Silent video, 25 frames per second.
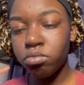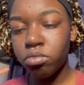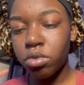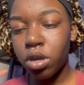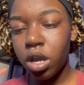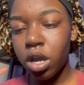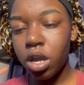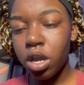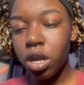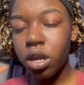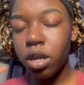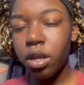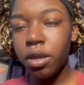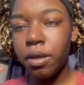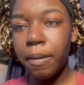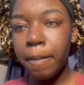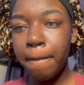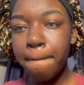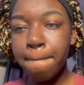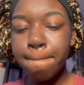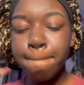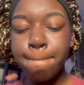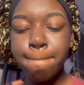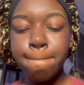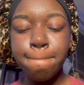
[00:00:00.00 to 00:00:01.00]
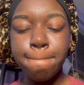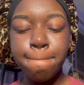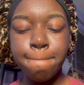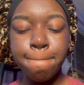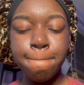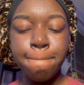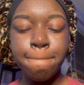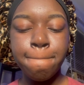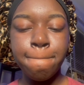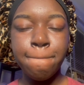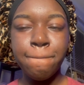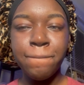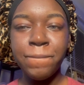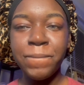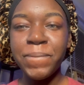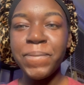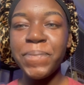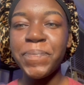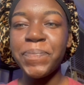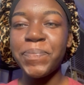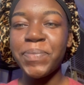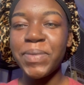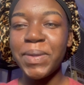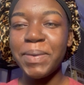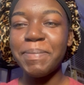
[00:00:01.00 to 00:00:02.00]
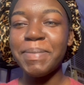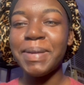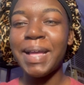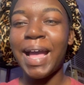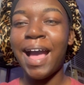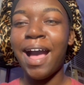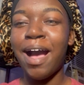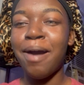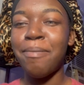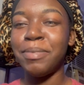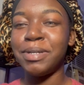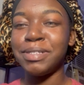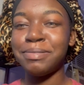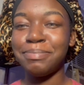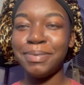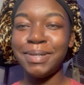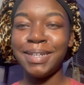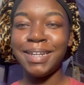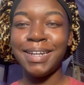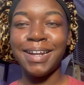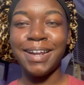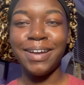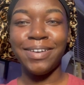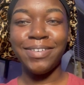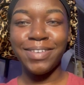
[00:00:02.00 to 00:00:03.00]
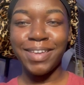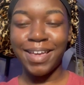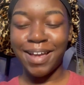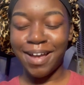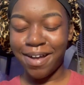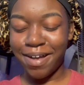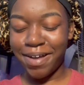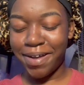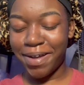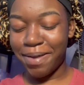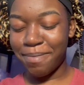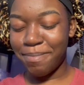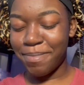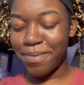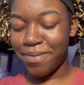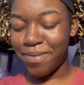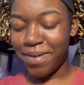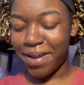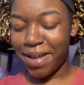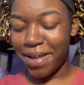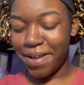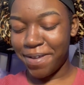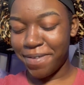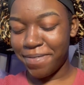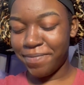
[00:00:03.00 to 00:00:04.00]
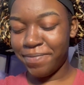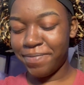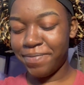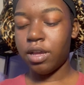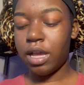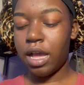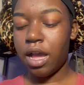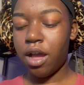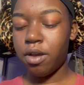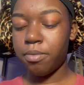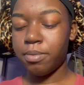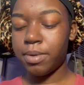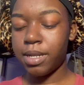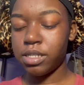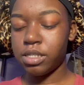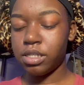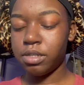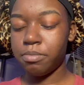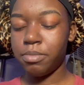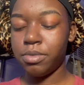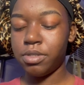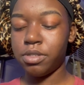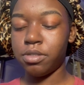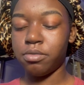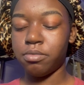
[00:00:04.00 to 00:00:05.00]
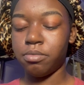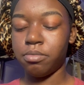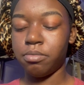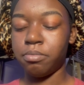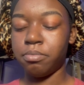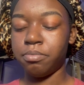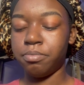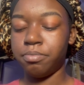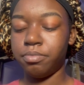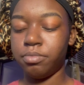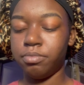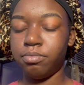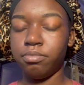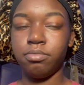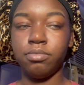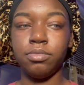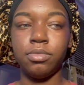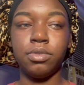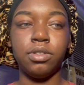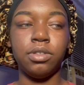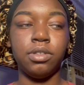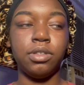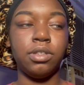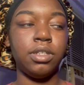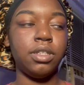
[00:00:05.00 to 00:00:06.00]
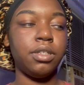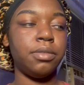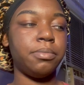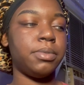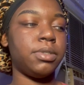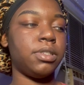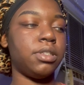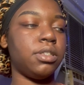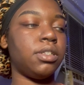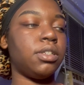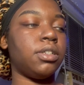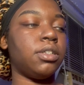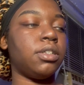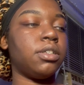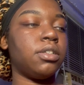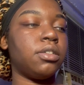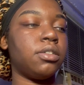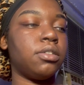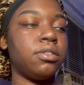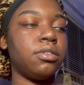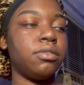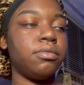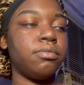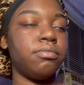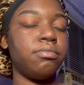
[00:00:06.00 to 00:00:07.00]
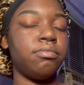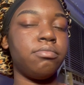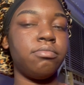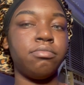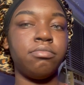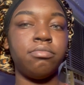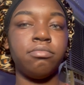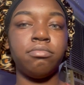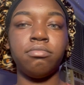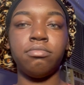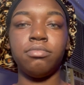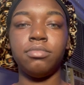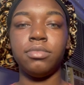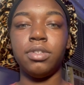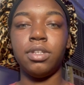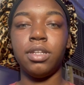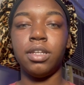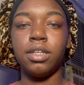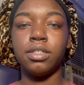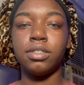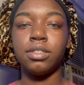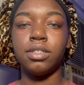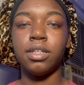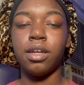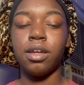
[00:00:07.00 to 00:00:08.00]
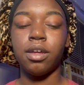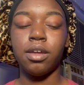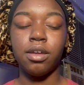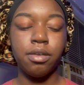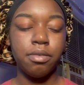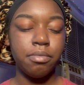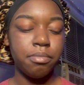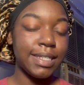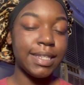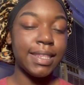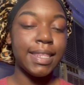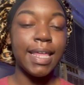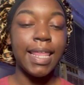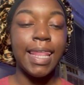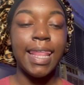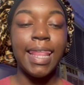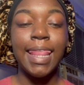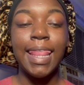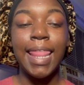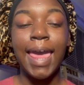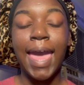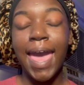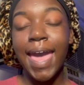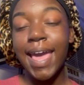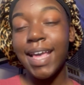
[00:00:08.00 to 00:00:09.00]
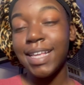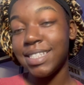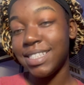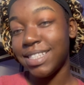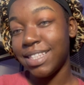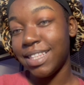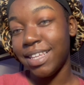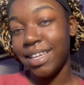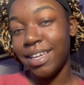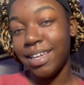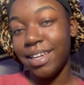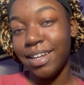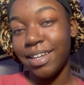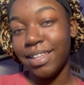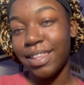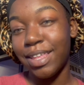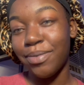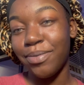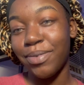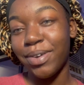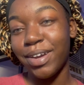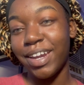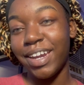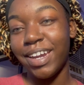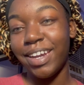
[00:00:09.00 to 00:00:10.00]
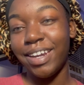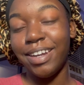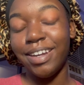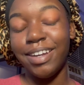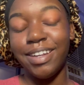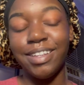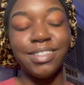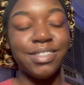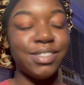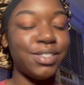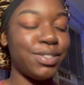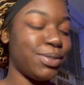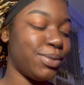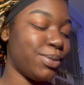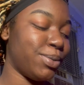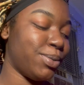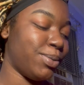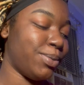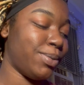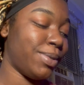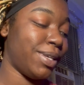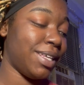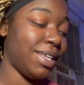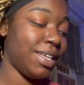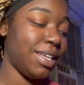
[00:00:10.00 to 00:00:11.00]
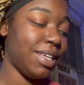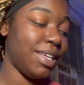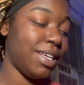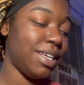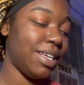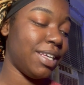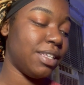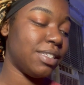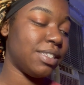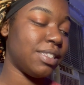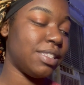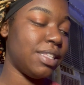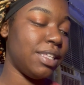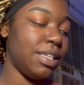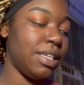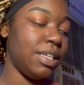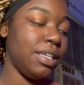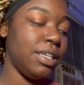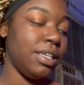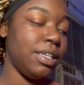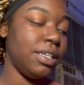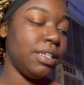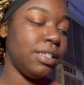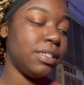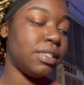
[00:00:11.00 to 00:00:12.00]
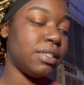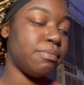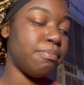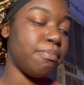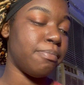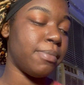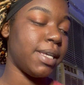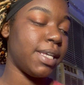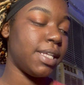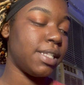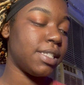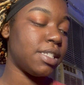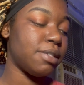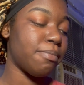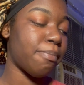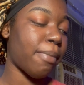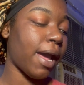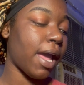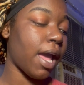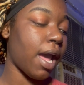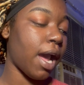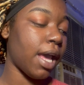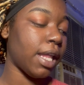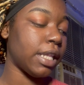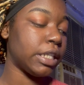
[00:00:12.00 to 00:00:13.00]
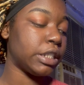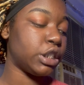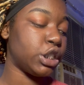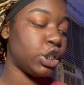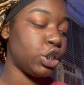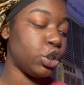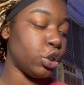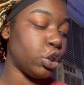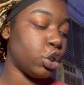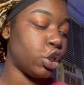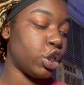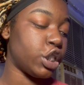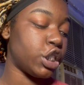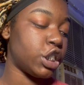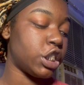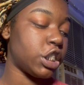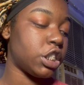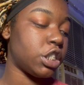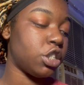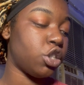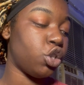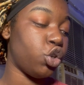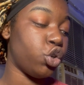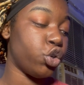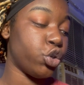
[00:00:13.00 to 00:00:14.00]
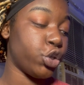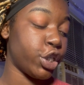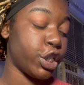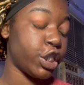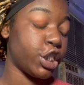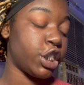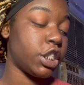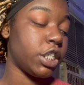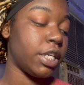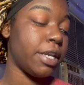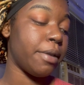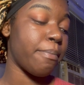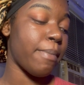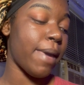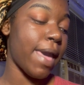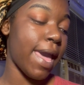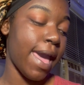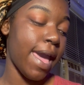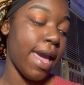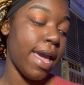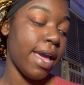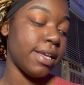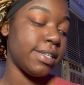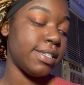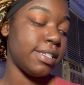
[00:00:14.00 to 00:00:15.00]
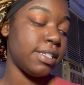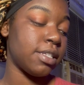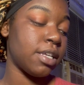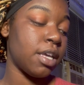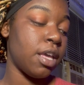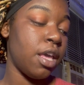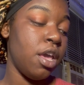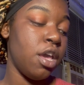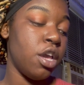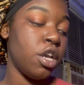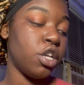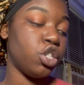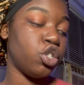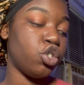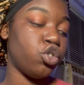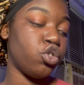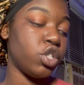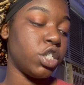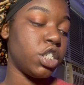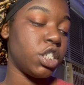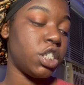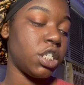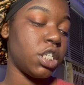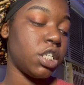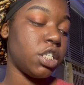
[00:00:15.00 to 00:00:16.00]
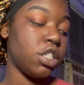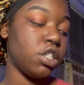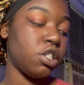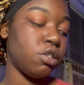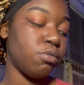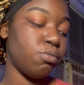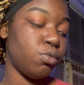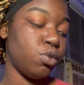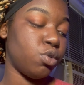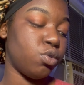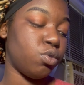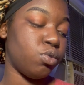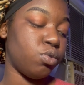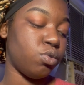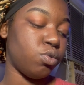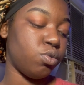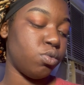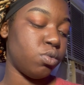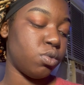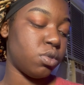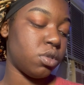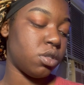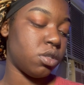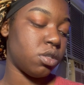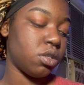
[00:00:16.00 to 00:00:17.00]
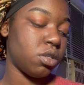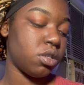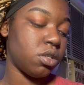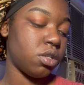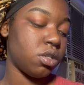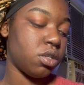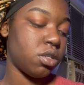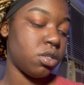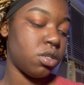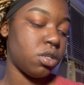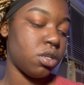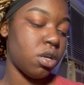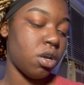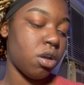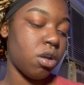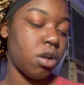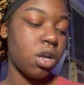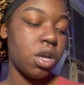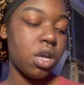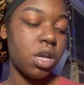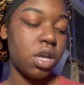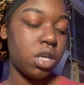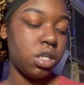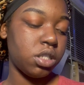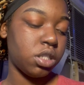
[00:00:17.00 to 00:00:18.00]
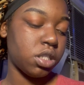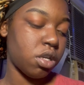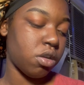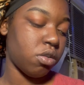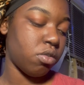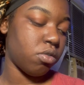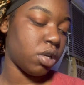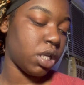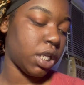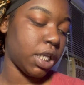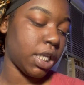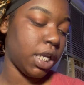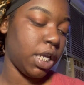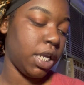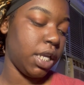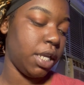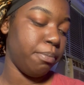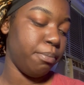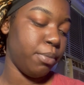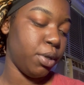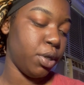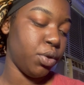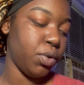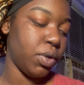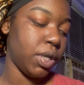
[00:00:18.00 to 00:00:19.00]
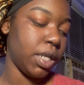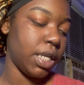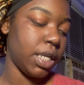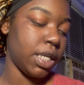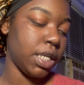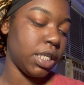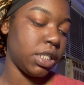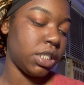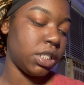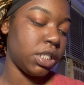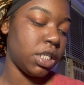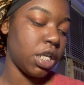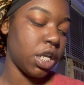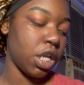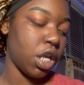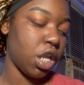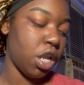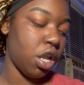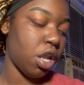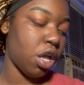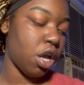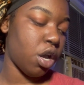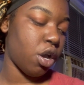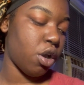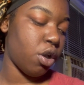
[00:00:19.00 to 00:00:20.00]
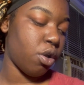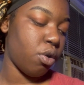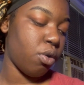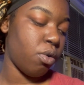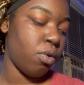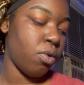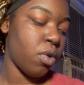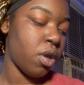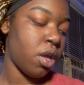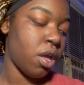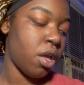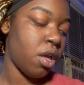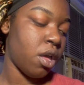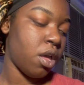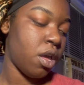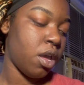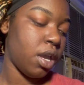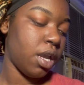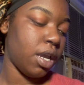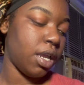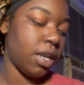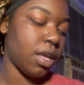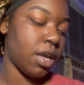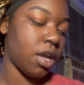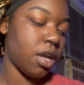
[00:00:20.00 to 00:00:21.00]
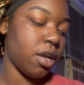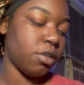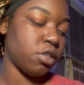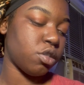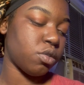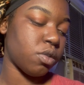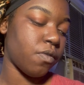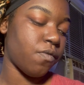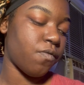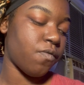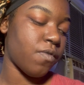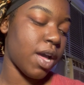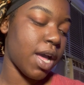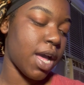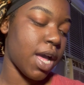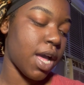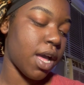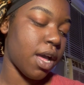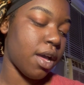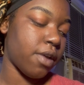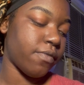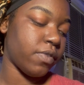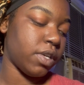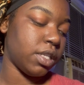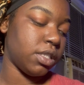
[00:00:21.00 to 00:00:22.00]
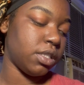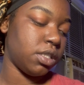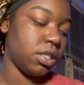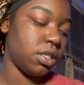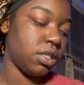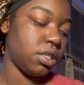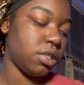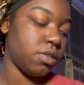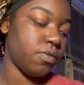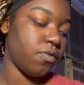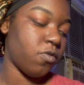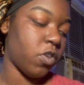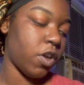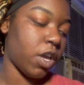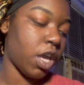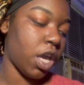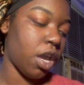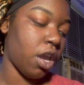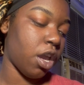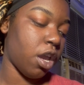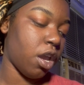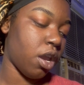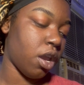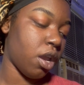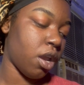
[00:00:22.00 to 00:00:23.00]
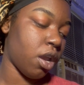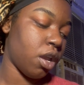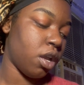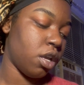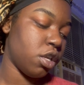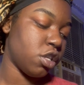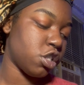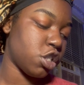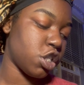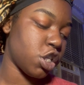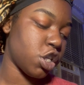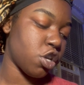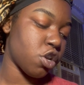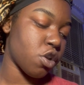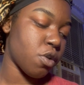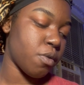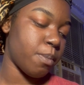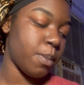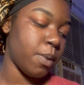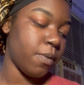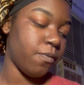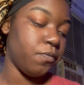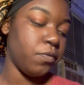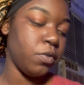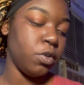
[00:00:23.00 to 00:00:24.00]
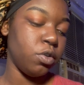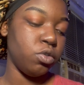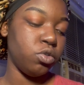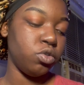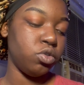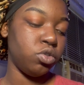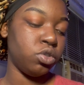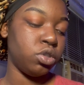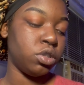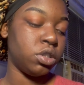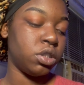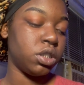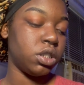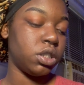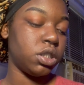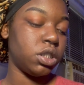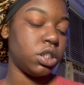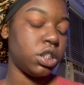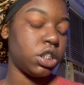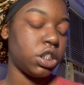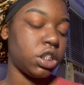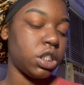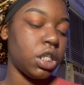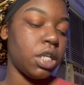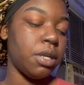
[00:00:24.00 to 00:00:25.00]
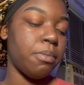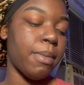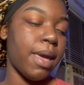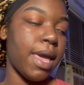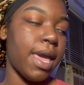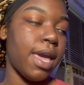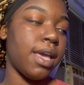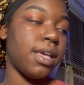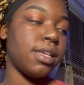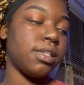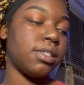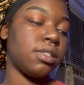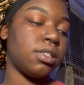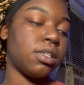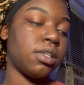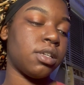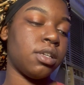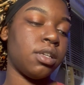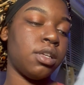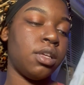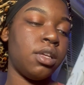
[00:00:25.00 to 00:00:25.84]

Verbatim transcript: Alright. I, mean, I almost put it on, y'all. I'm gonna wait. I hope they send me some lipstick next time. The last thing that we're getting into is these Mint Biology Nourish, Nourishing Mask, Drench and Smooth. Okay, so Clean Beauty Instant Glow, and it comes with five intensive care serum infused sheet mask.